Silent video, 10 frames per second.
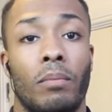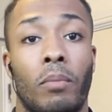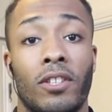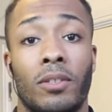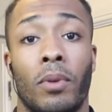
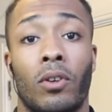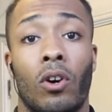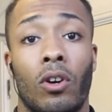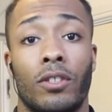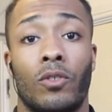Possible
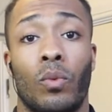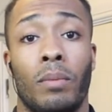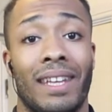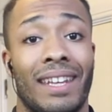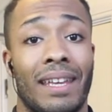causes would
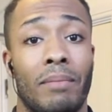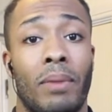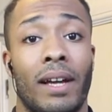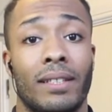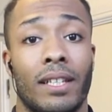be an
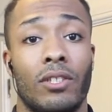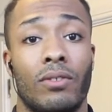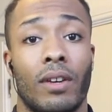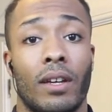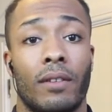impact
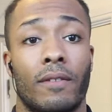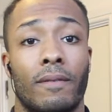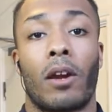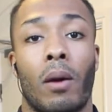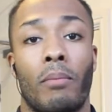injury,
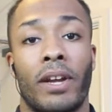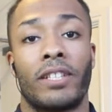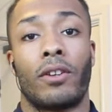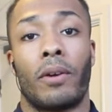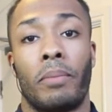
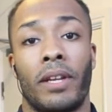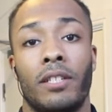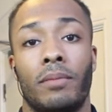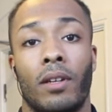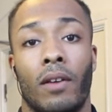compression or
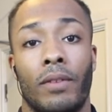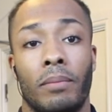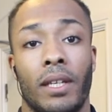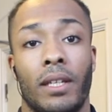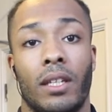impingement of the
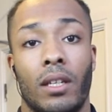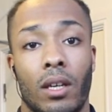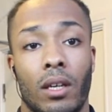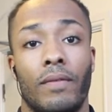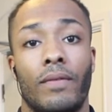median
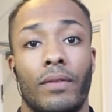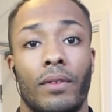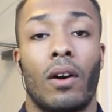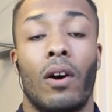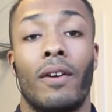nerve,
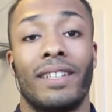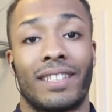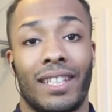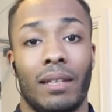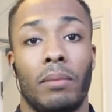or
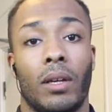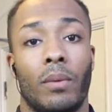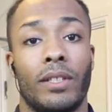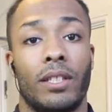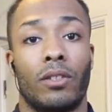ischemia,
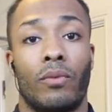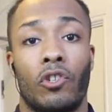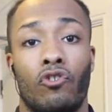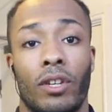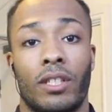which is the
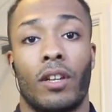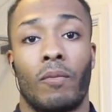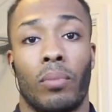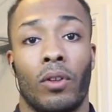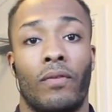restriction
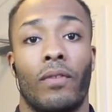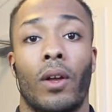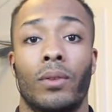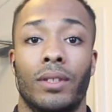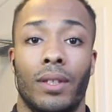of blood flow
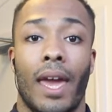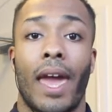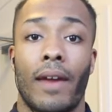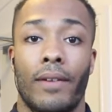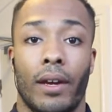to the
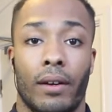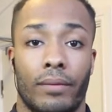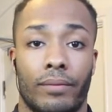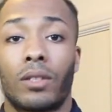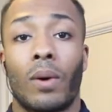area.
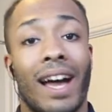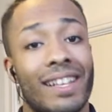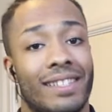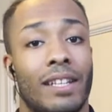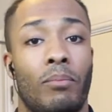So
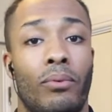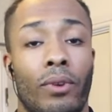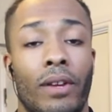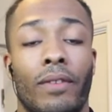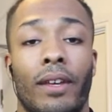as said
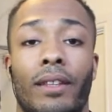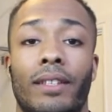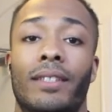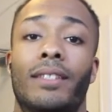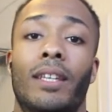previously, this
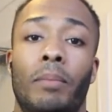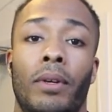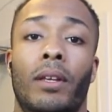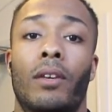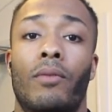is
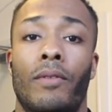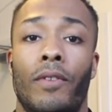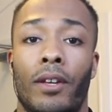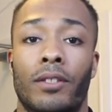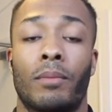typically
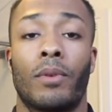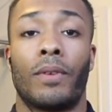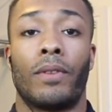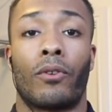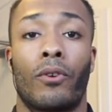reversible with
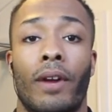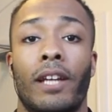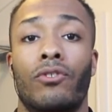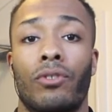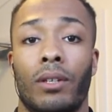the correct
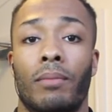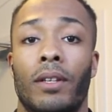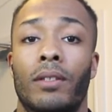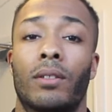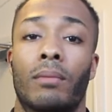
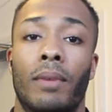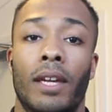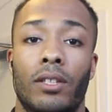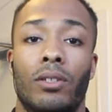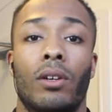treatment. So
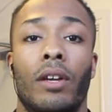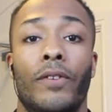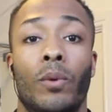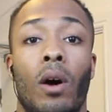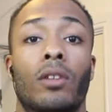make sure if
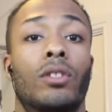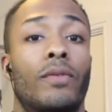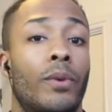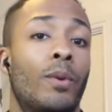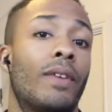you are
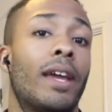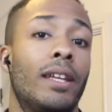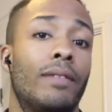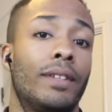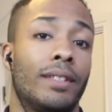suffering with any
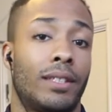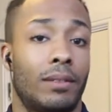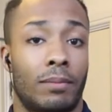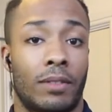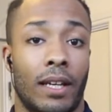of these
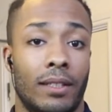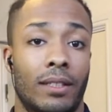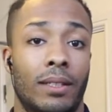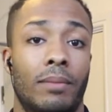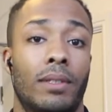signs and
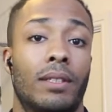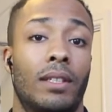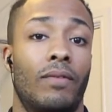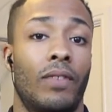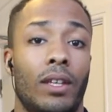symptoms and you
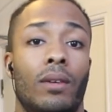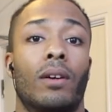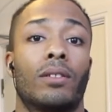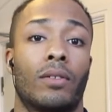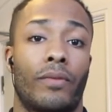think you are
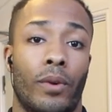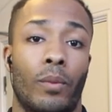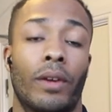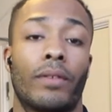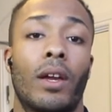suffering
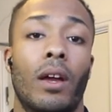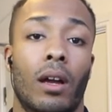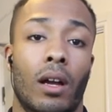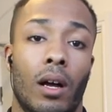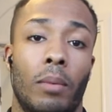with
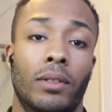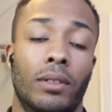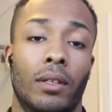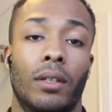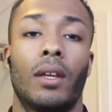carpal
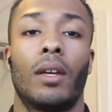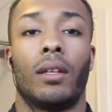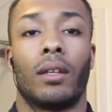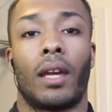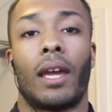tunnel,
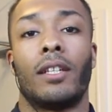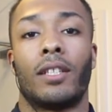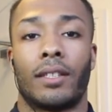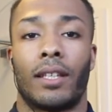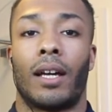you'll get it
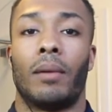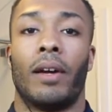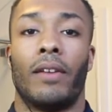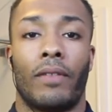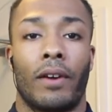checked out by a
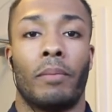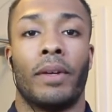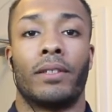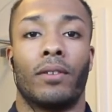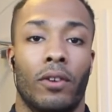
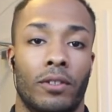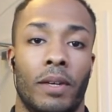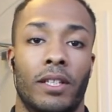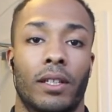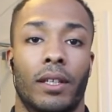therapist or a
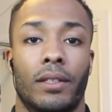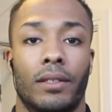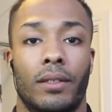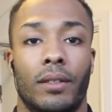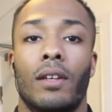
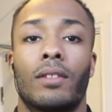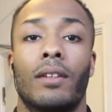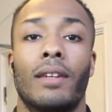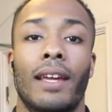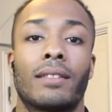specialist. So
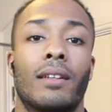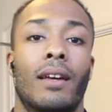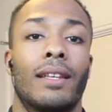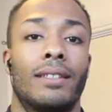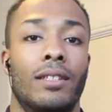next on our
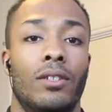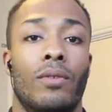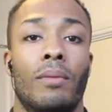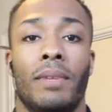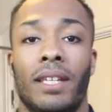list is
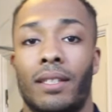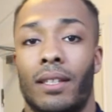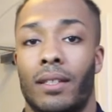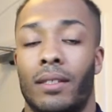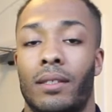
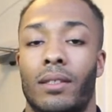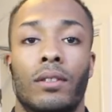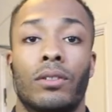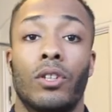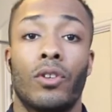neuromesis.
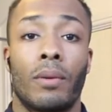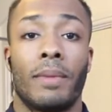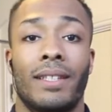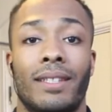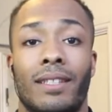So
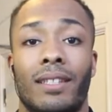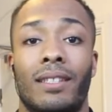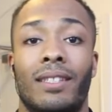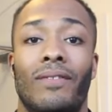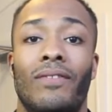neuromesis is a
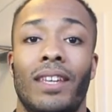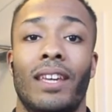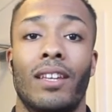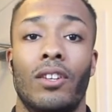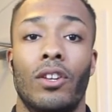
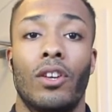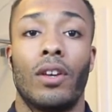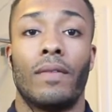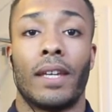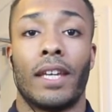severe
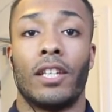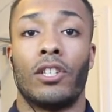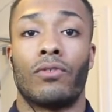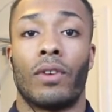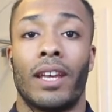nerve
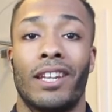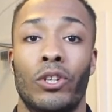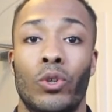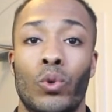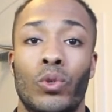injury and
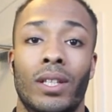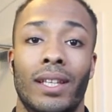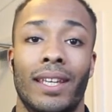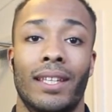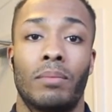usually
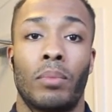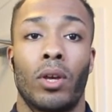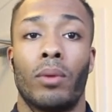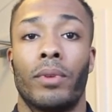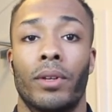is
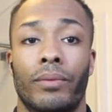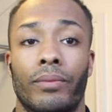permanent.